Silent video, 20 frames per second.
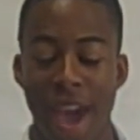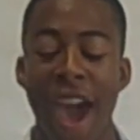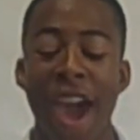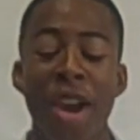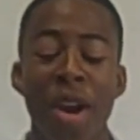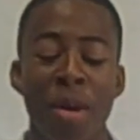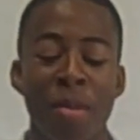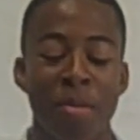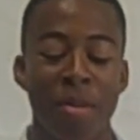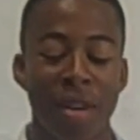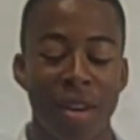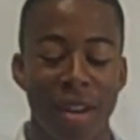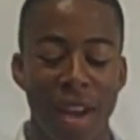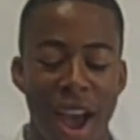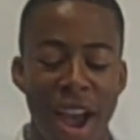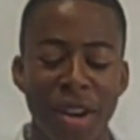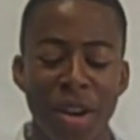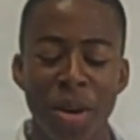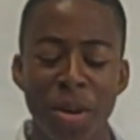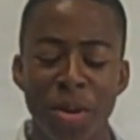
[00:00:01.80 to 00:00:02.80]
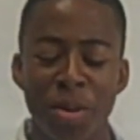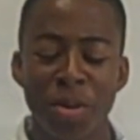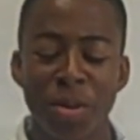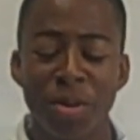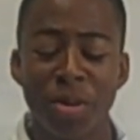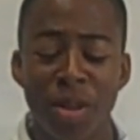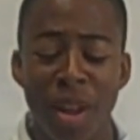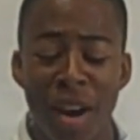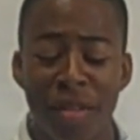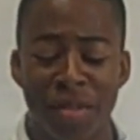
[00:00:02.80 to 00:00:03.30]
Hey Oprah, I know you
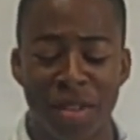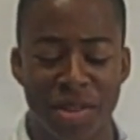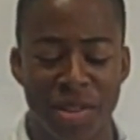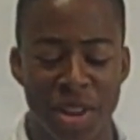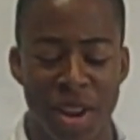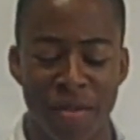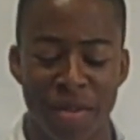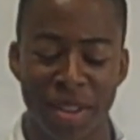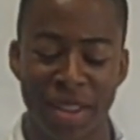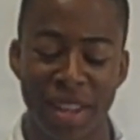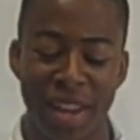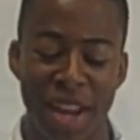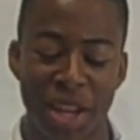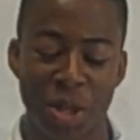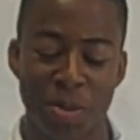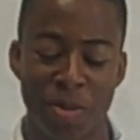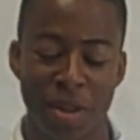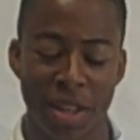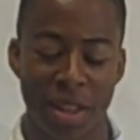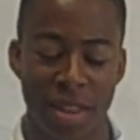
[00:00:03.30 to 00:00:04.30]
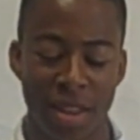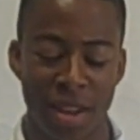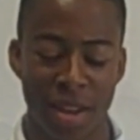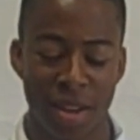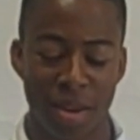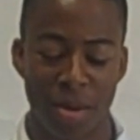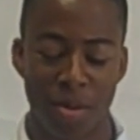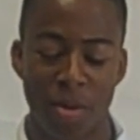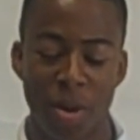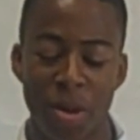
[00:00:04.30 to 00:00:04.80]
love discovering the next big
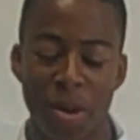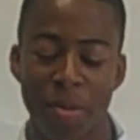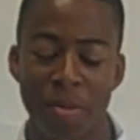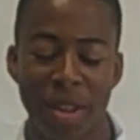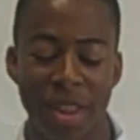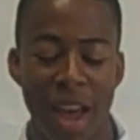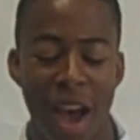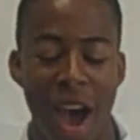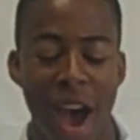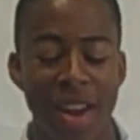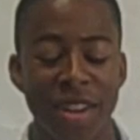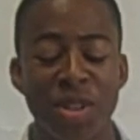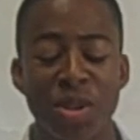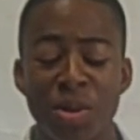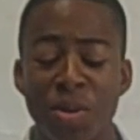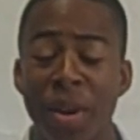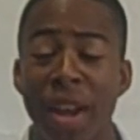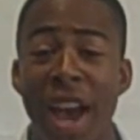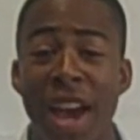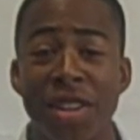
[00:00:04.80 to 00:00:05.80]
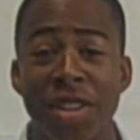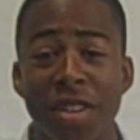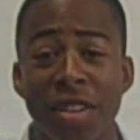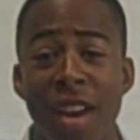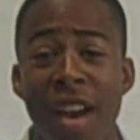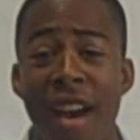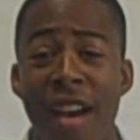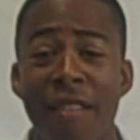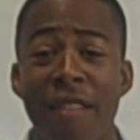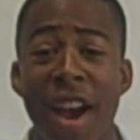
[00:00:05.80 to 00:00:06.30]
thing, whether it be the hottest new gadget,
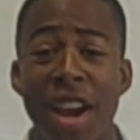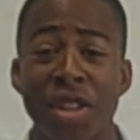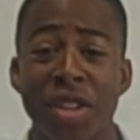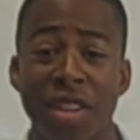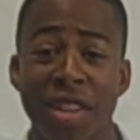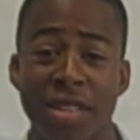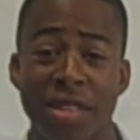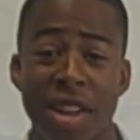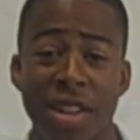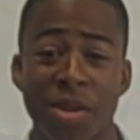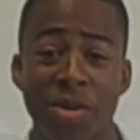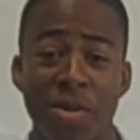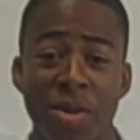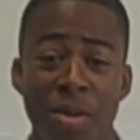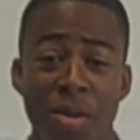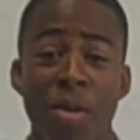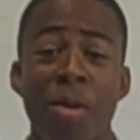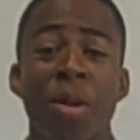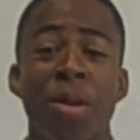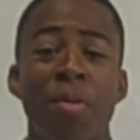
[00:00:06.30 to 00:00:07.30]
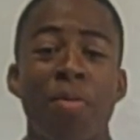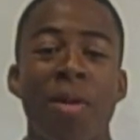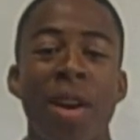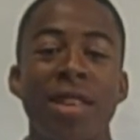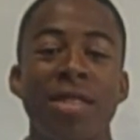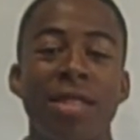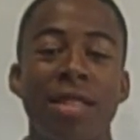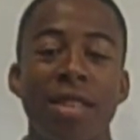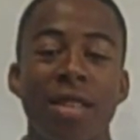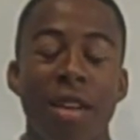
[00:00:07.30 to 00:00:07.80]
fashion accessory, or the
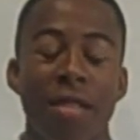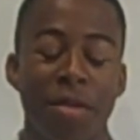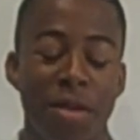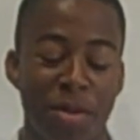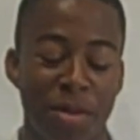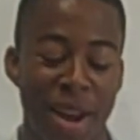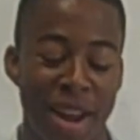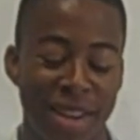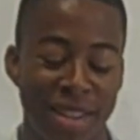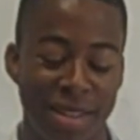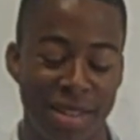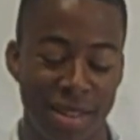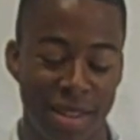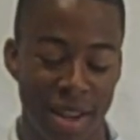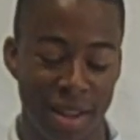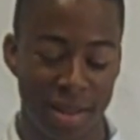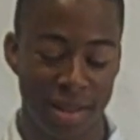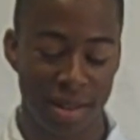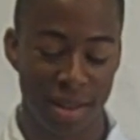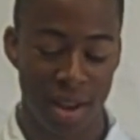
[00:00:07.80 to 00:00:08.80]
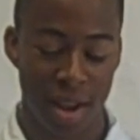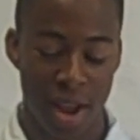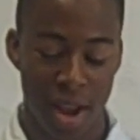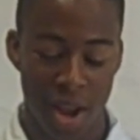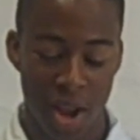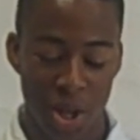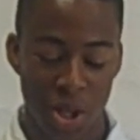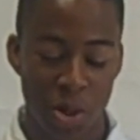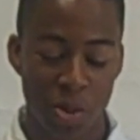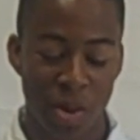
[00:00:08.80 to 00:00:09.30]
President of the United States.
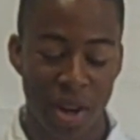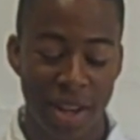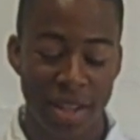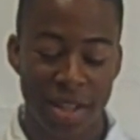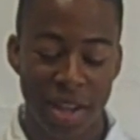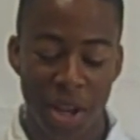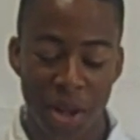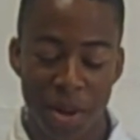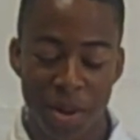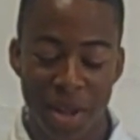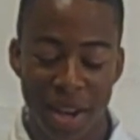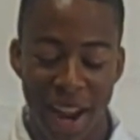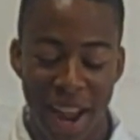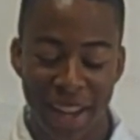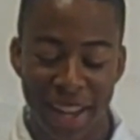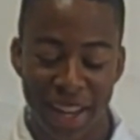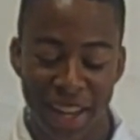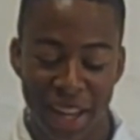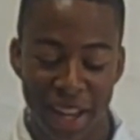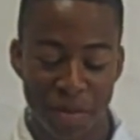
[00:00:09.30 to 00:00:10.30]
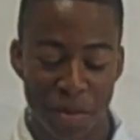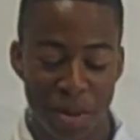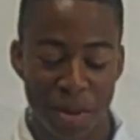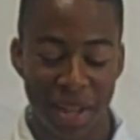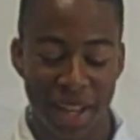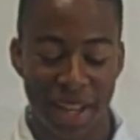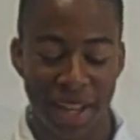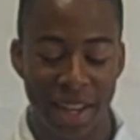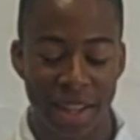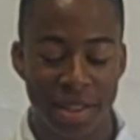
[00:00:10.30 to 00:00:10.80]
So when I tell you that I can give
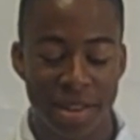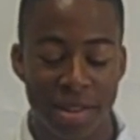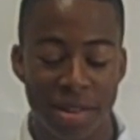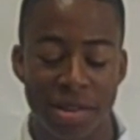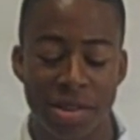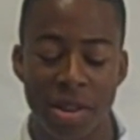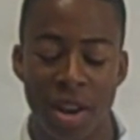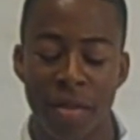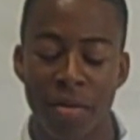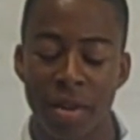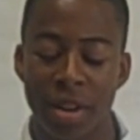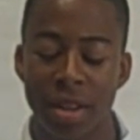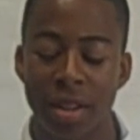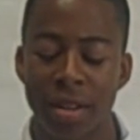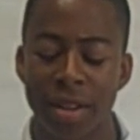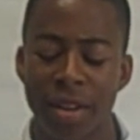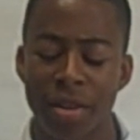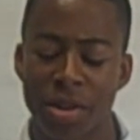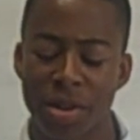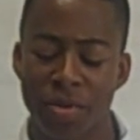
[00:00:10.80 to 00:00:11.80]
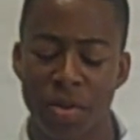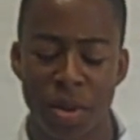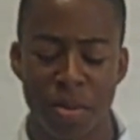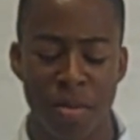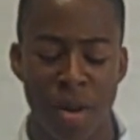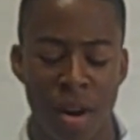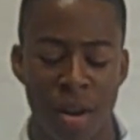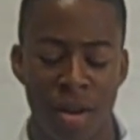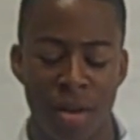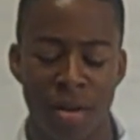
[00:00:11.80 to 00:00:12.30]
you the key to discovering the leaders of
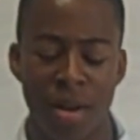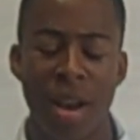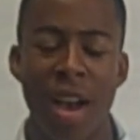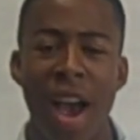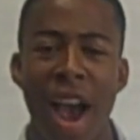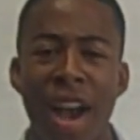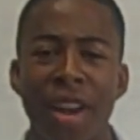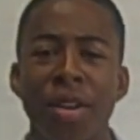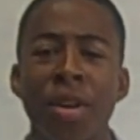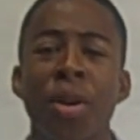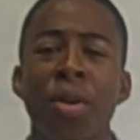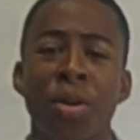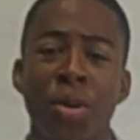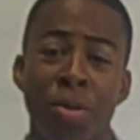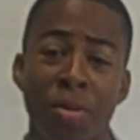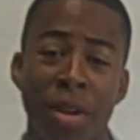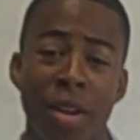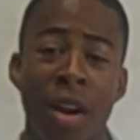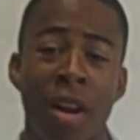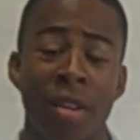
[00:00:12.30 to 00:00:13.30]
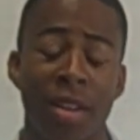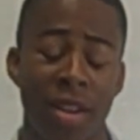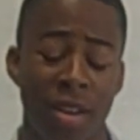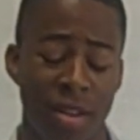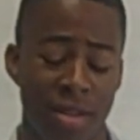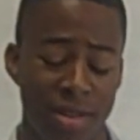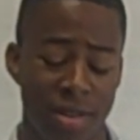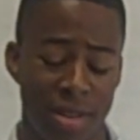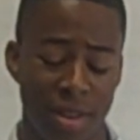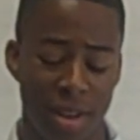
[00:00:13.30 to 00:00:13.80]
tomorrow, I know you'll be all
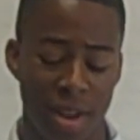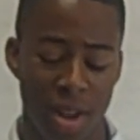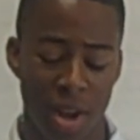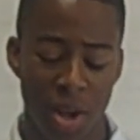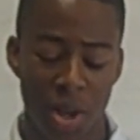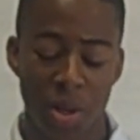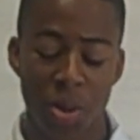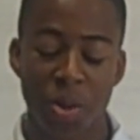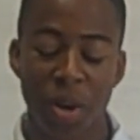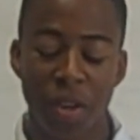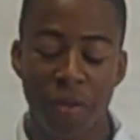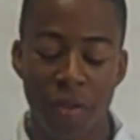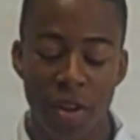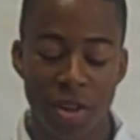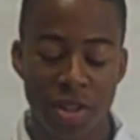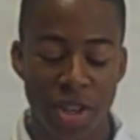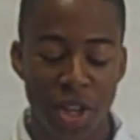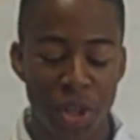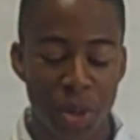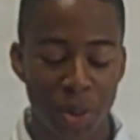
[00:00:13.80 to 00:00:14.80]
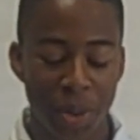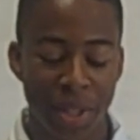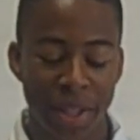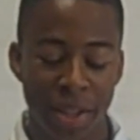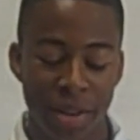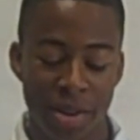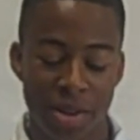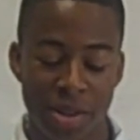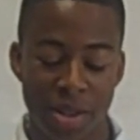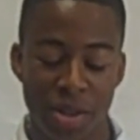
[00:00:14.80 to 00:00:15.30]
ears. 21st Century
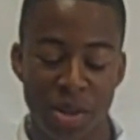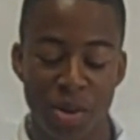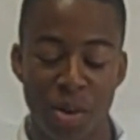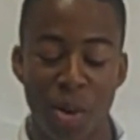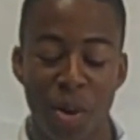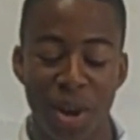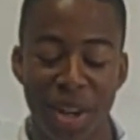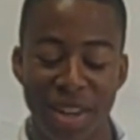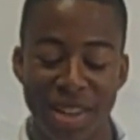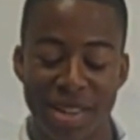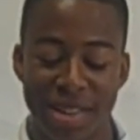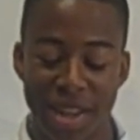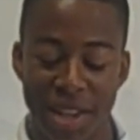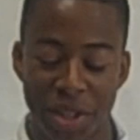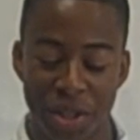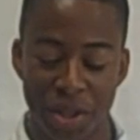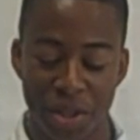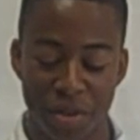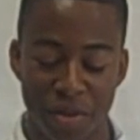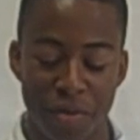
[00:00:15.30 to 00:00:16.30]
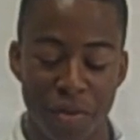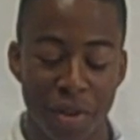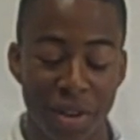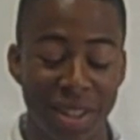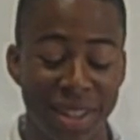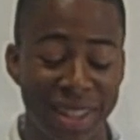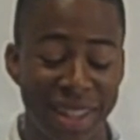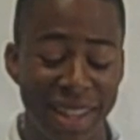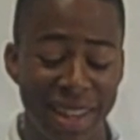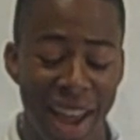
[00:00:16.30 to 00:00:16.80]
Leaders is an organization for
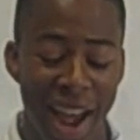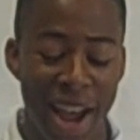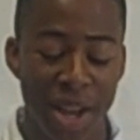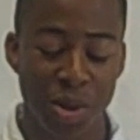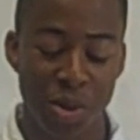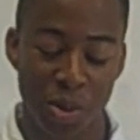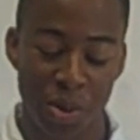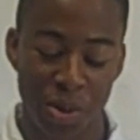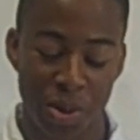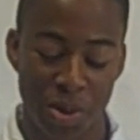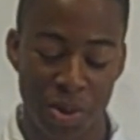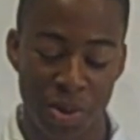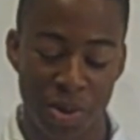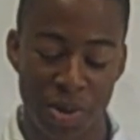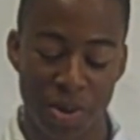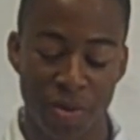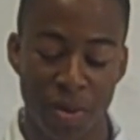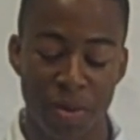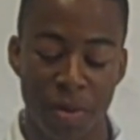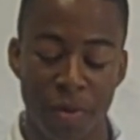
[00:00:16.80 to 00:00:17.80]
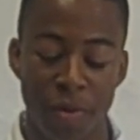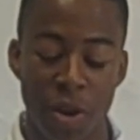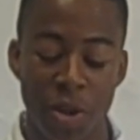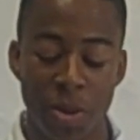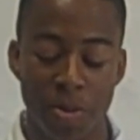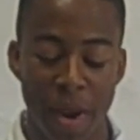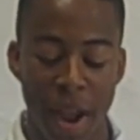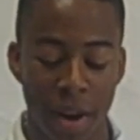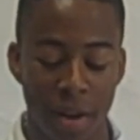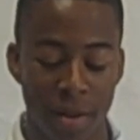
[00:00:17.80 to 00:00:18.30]
elite high school students from
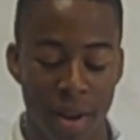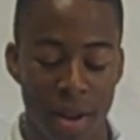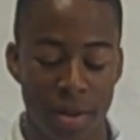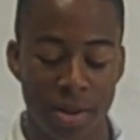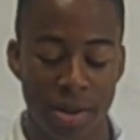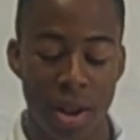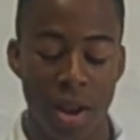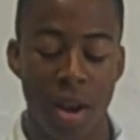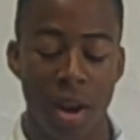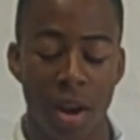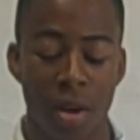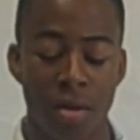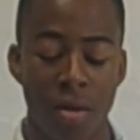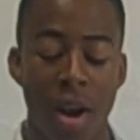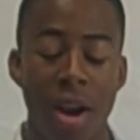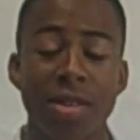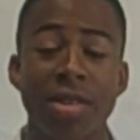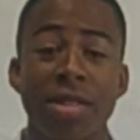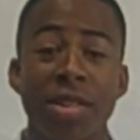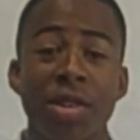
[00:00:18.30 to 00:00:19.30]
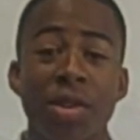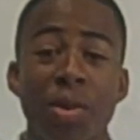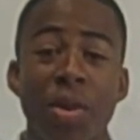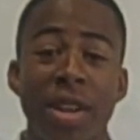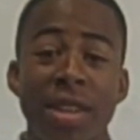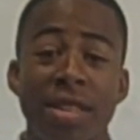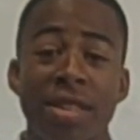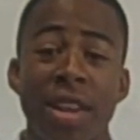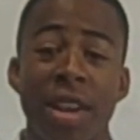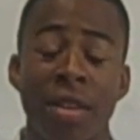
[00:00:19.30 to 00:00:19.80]
diverse backgrounds across this
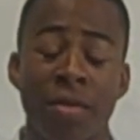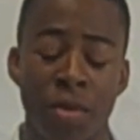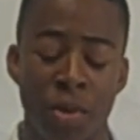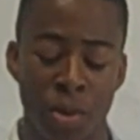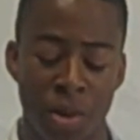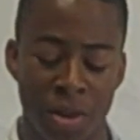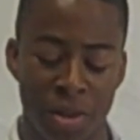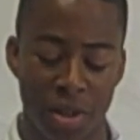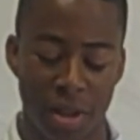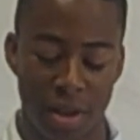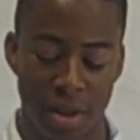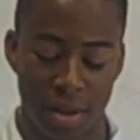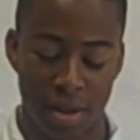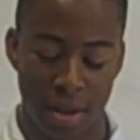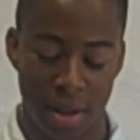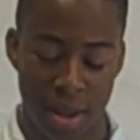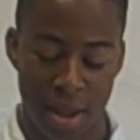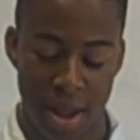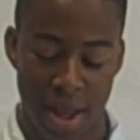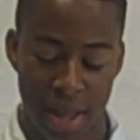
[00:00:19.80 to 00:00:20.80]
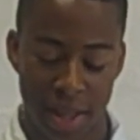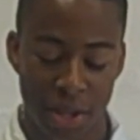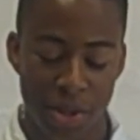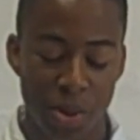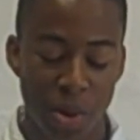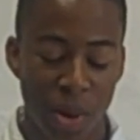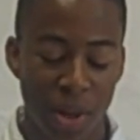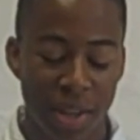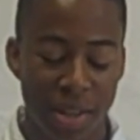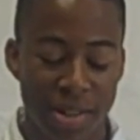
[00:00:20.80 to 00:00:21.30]
great state of Georgia.
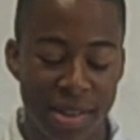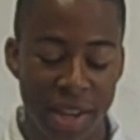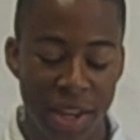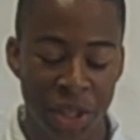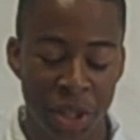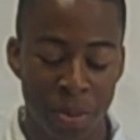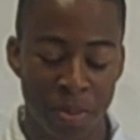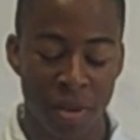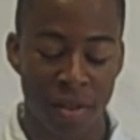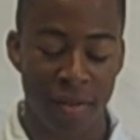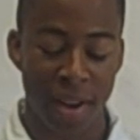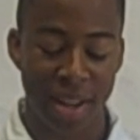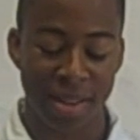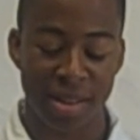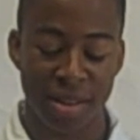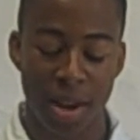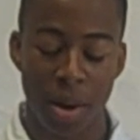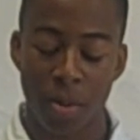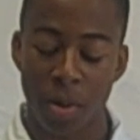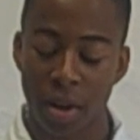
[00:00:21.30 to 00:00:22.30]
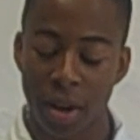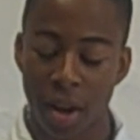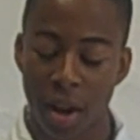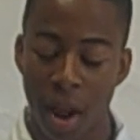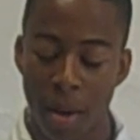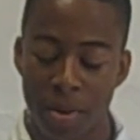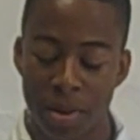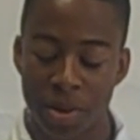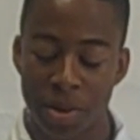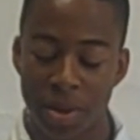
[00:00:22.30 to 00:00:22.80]
This organization provides
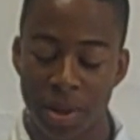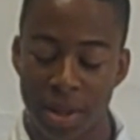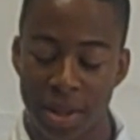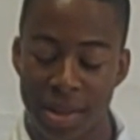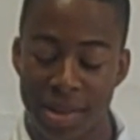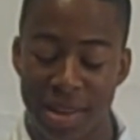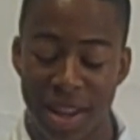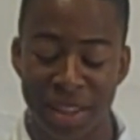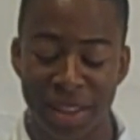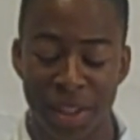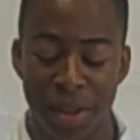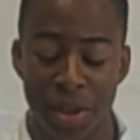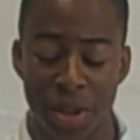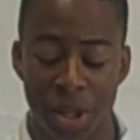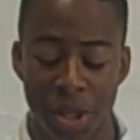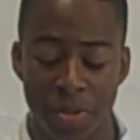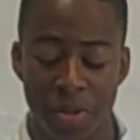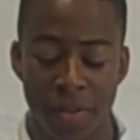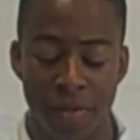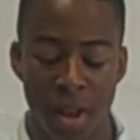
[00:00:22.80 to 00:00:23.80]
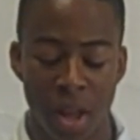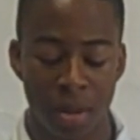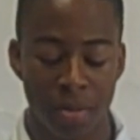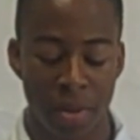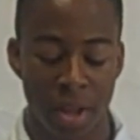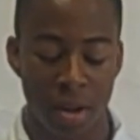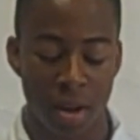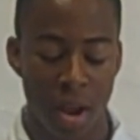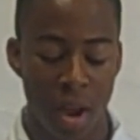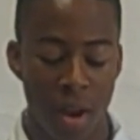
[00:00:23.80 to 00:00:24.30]
networking opportunities and leadership
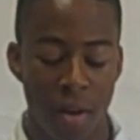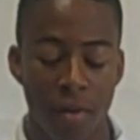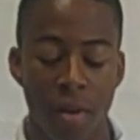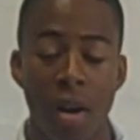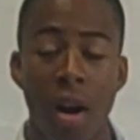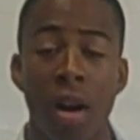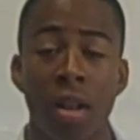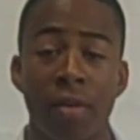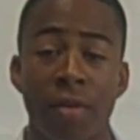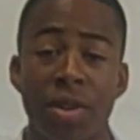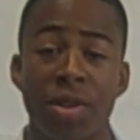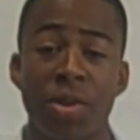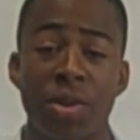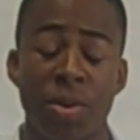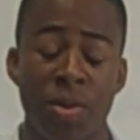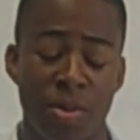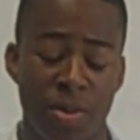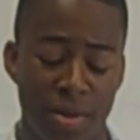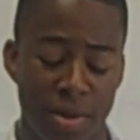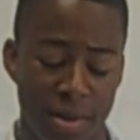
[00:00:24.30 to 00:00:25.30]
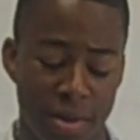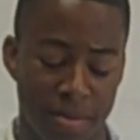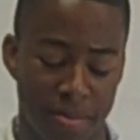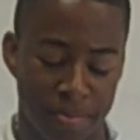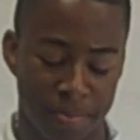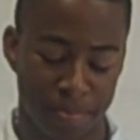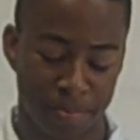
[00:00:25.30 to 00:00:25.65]
development for all of its students.